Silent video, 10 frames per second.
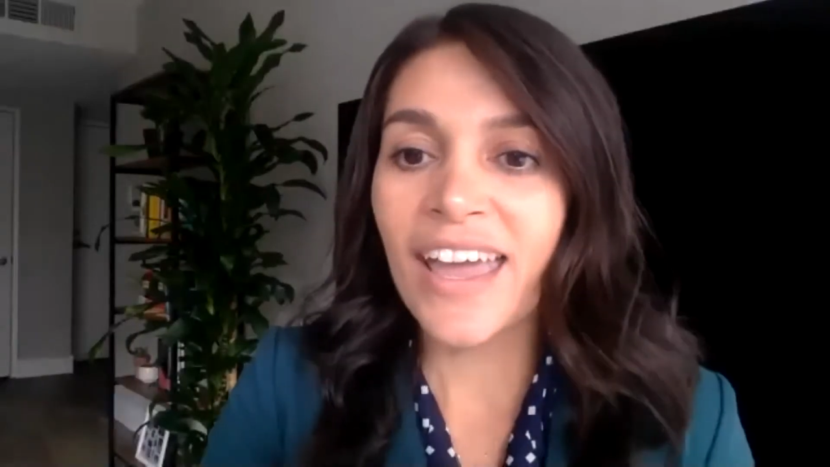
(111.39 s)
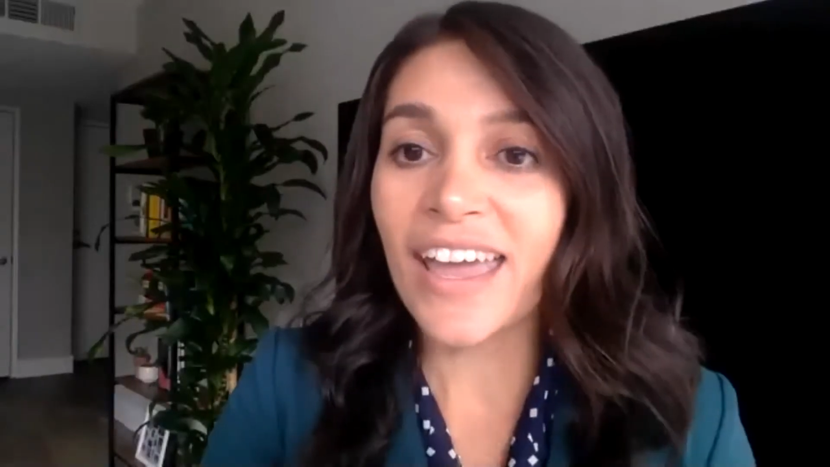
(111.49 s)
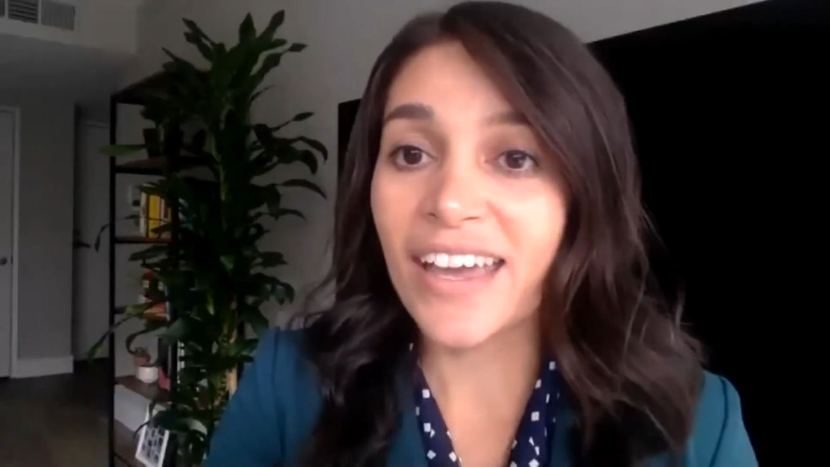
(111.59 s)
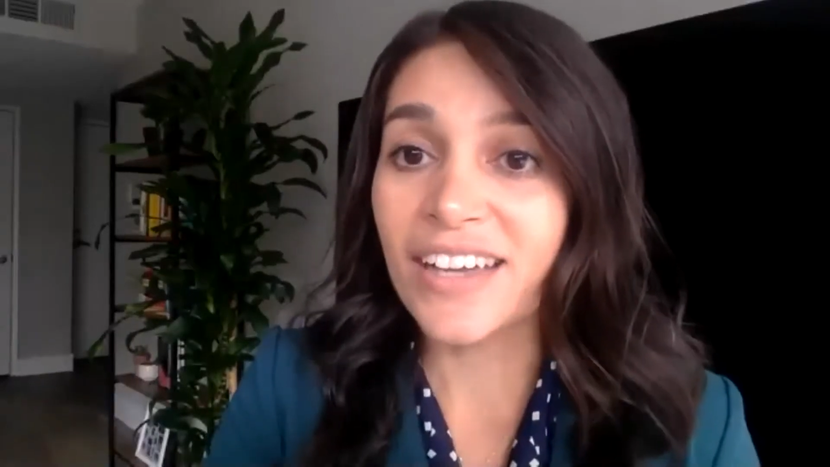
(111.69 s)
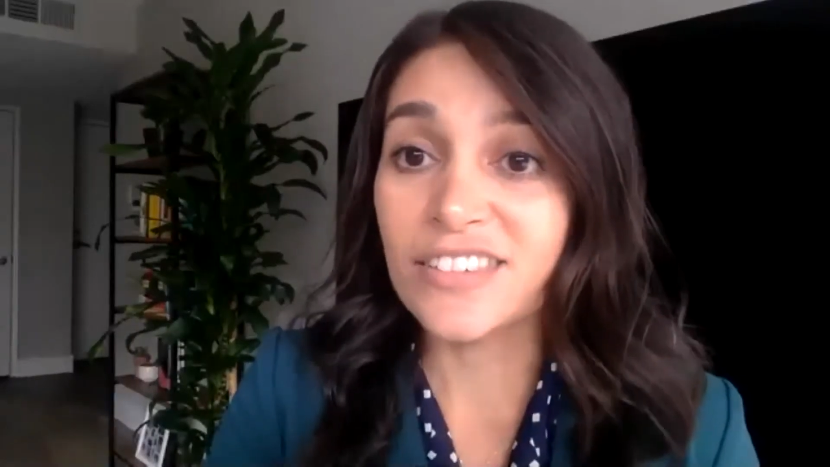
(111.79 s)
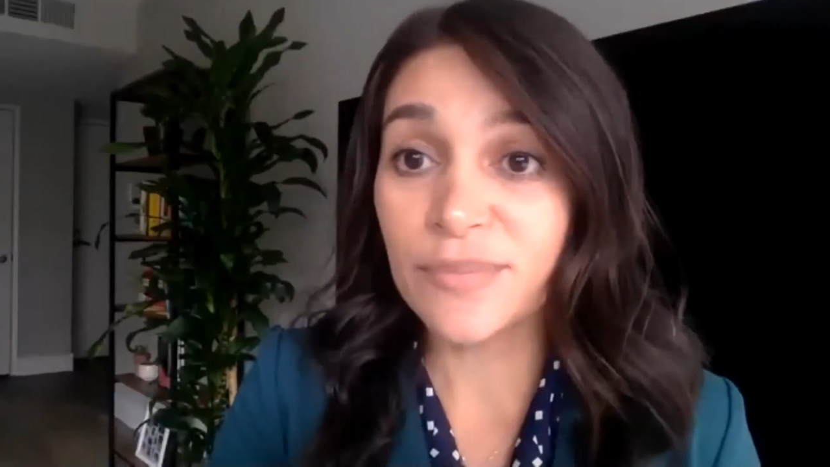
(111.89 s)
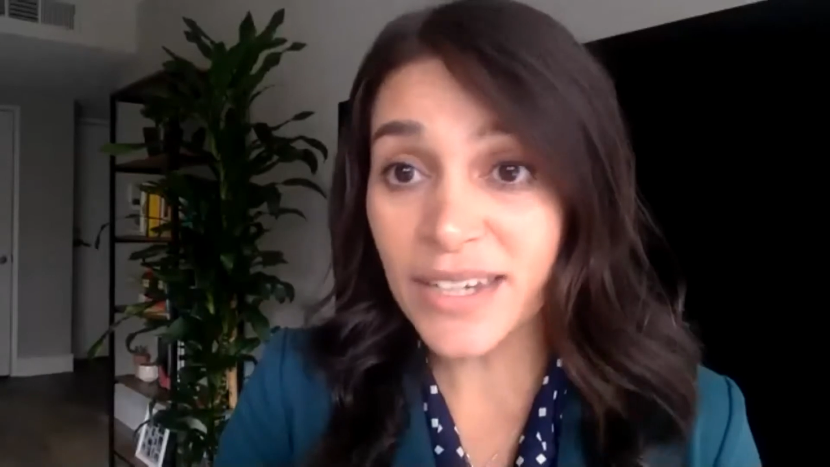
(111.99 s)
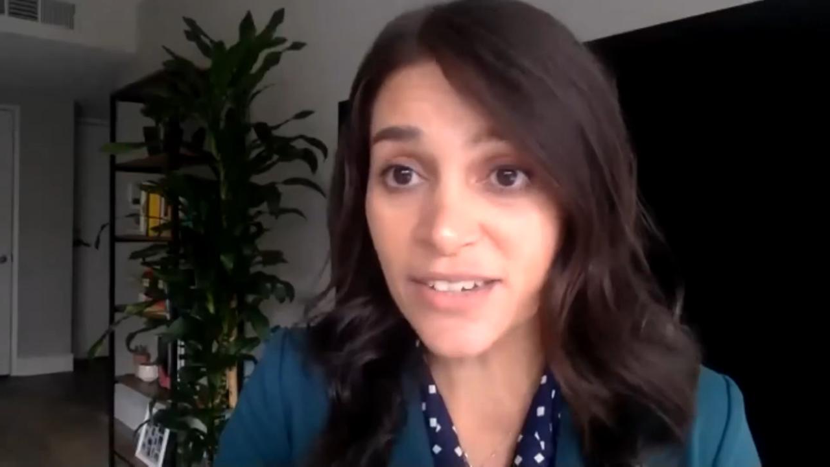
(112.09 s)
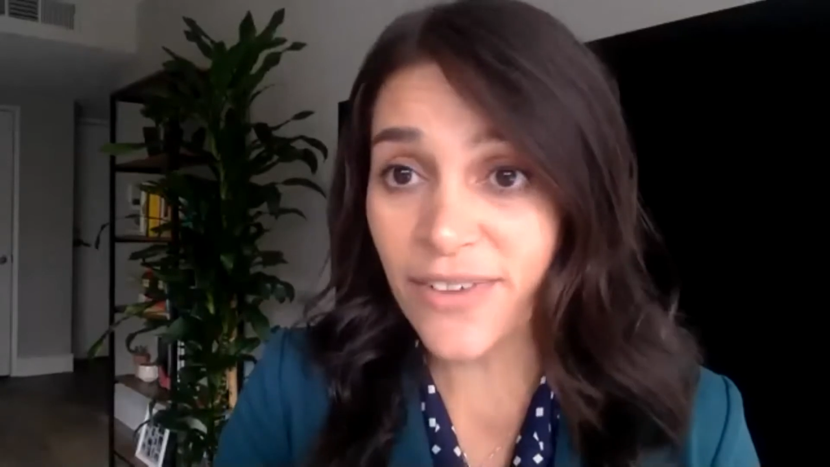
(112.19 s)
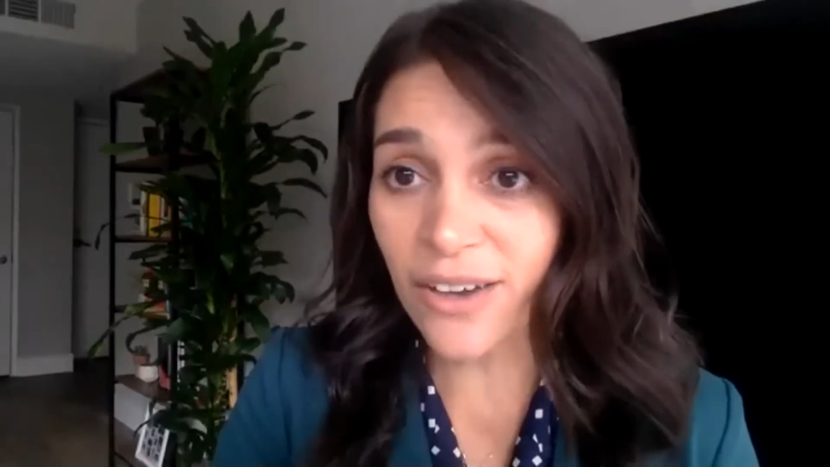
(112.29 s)
And
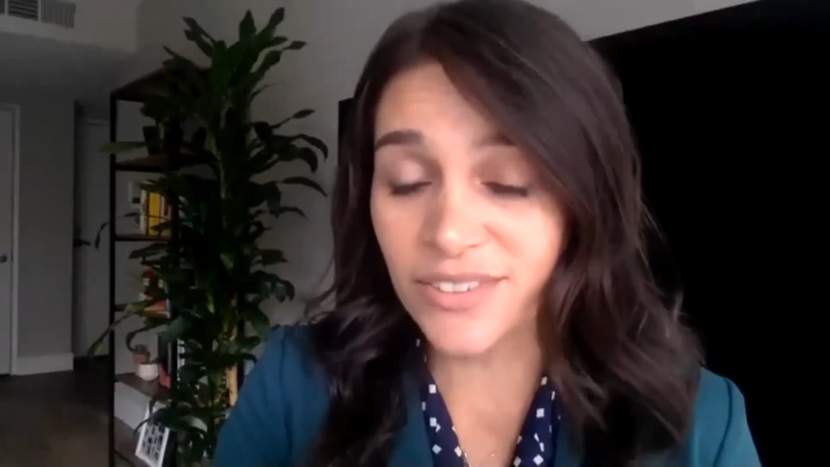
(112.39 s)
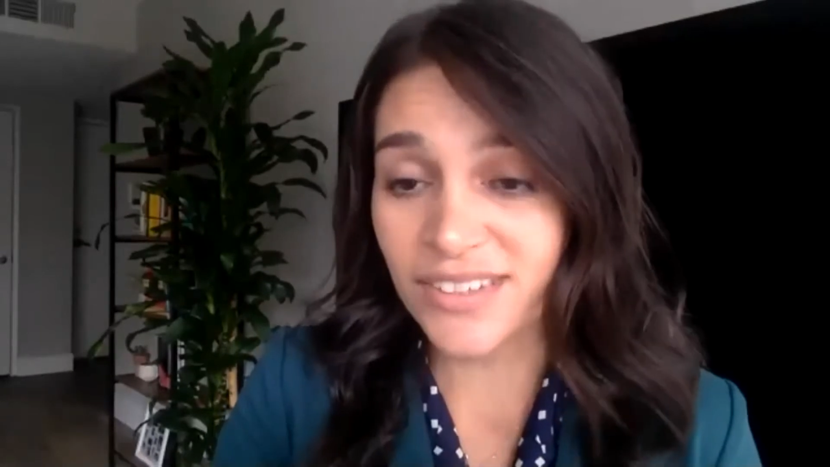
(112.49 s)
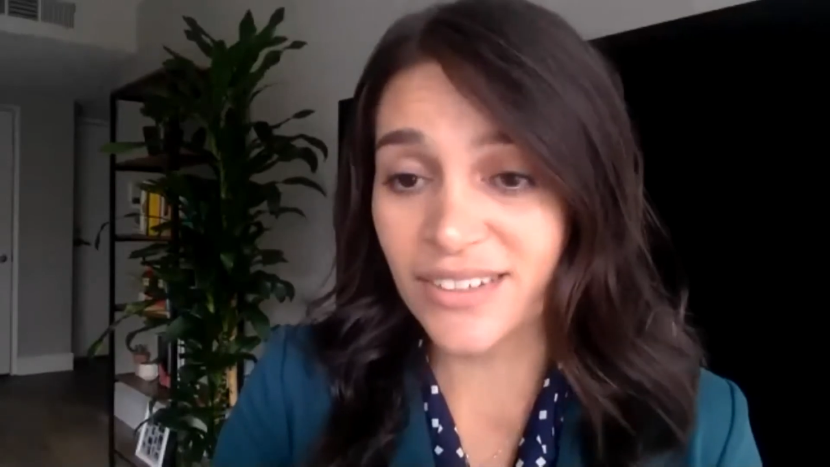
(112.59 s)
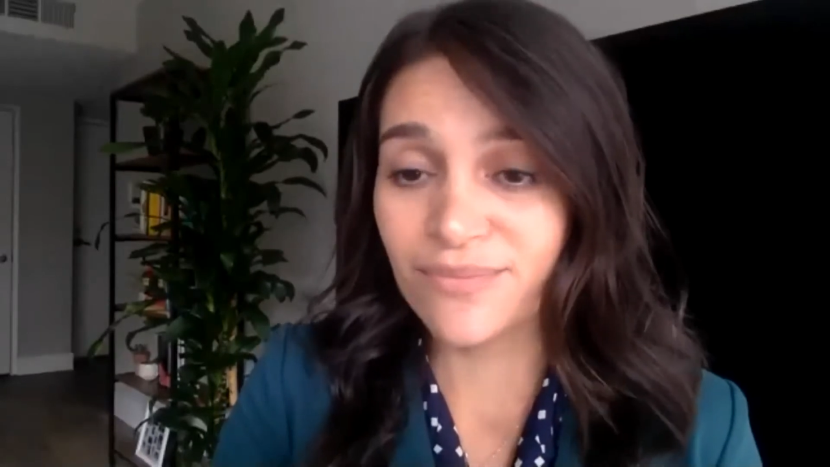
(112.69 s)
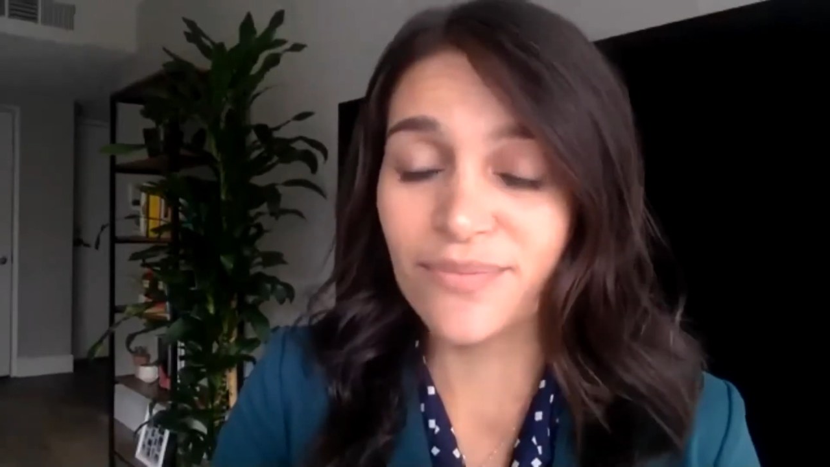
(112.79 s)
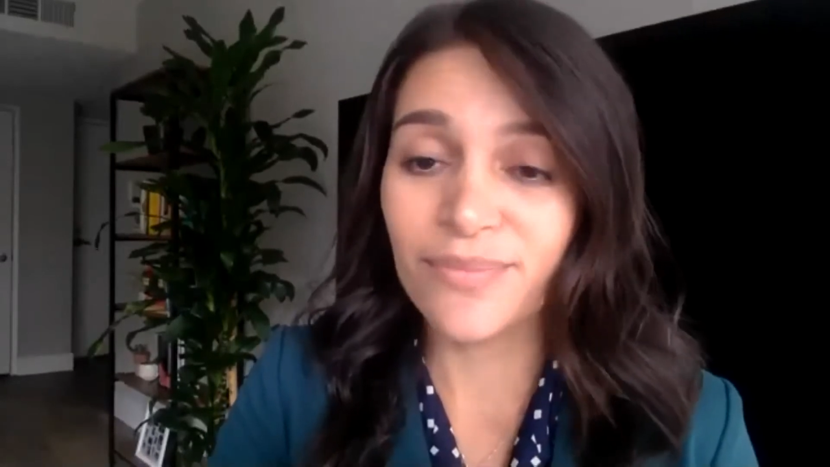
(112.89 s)
speaking of housing,